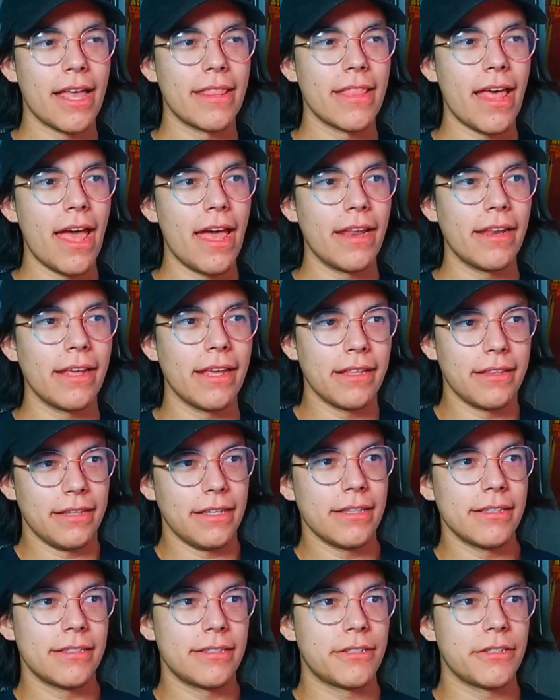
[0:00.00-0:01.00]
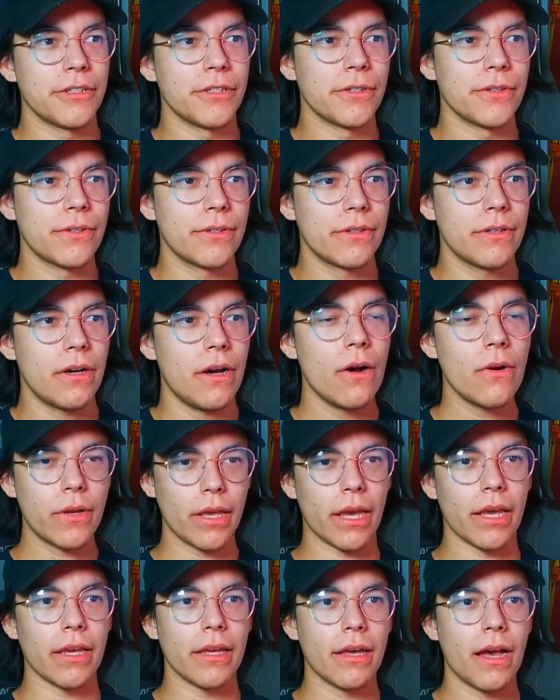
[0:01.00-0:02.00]
And then it leads to,
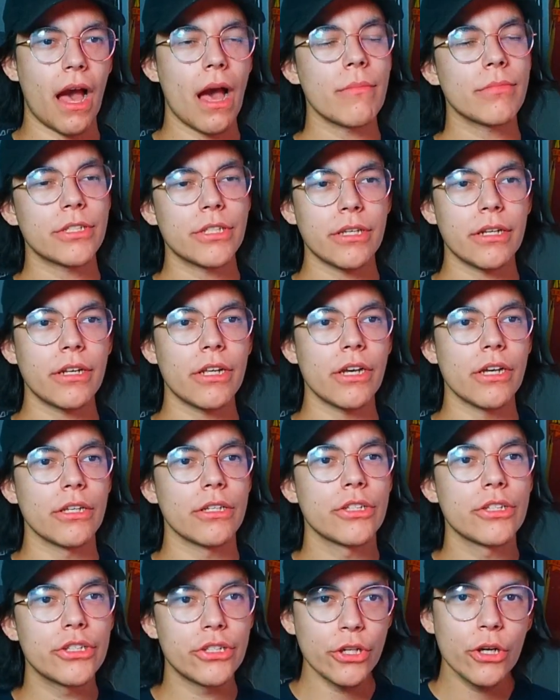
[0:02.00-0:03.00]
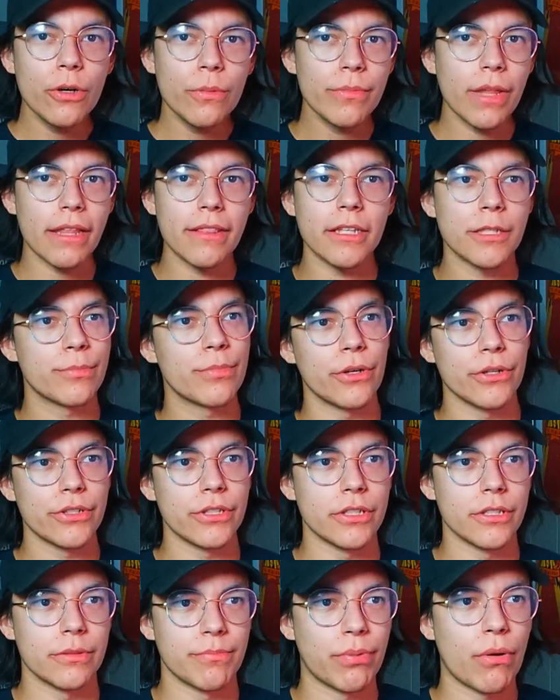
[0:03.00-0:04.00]
okay, I'm just gonna assume that this
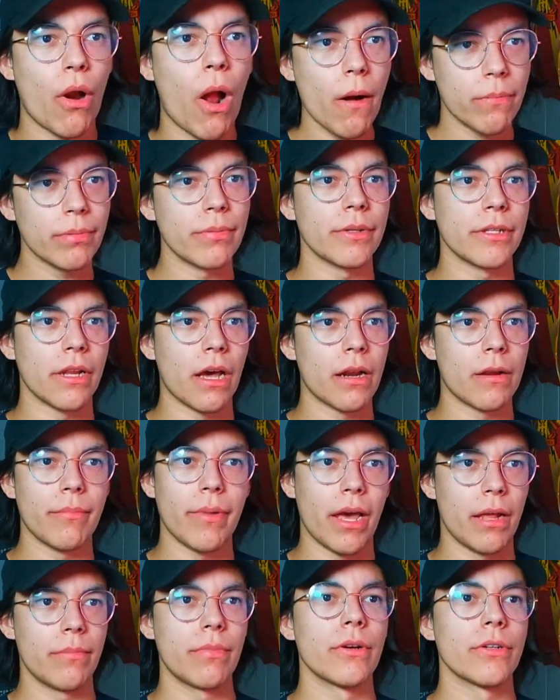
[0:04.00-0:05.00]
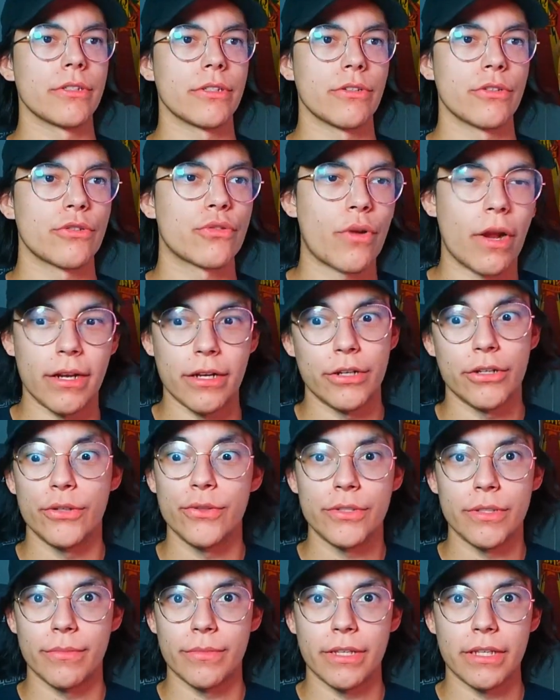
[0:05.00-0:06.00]
person's probably not a bad person or trying to
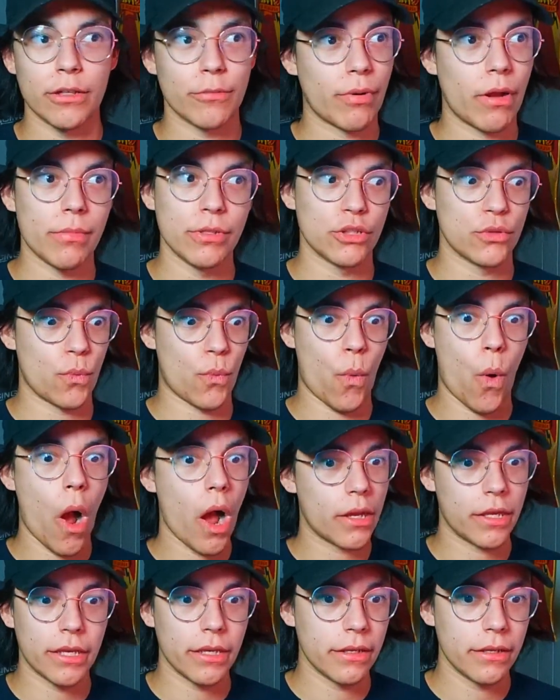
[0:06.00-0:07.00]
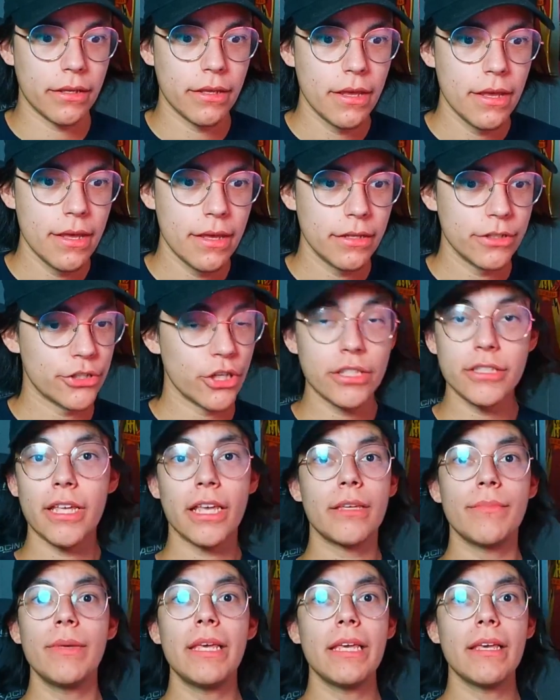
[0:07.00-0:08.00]
do something. They're probably just walking just
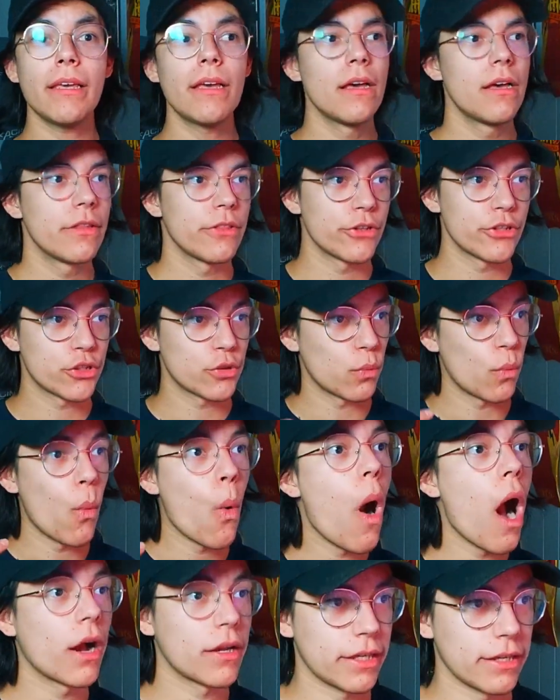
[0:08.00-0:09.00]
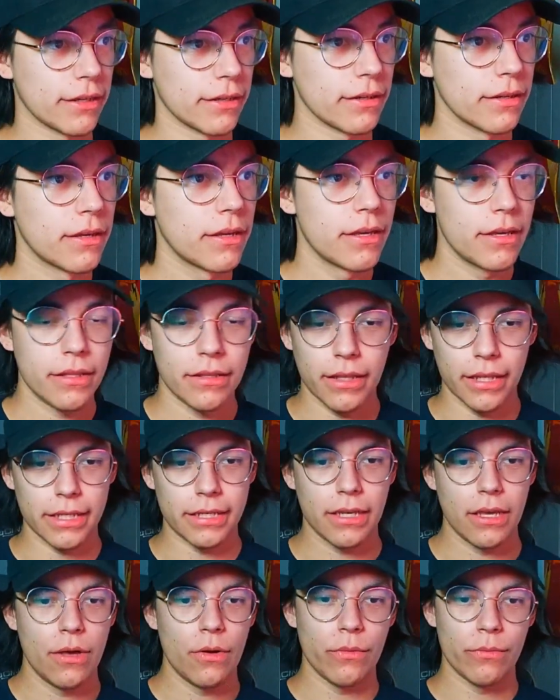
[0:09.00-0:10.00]
like me. They're just walking.
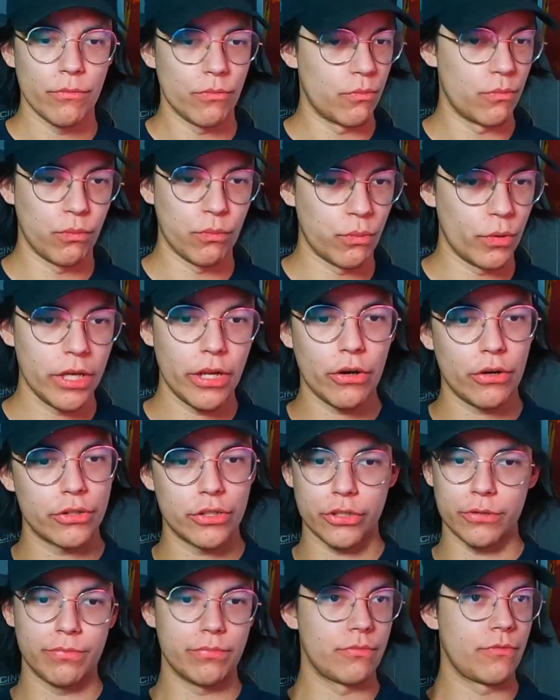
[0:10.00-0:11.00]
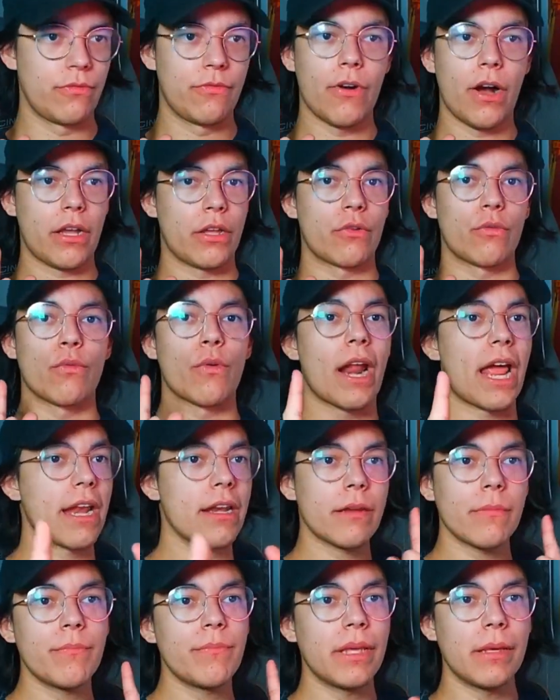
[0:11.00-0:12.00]
Like, we are just fucking random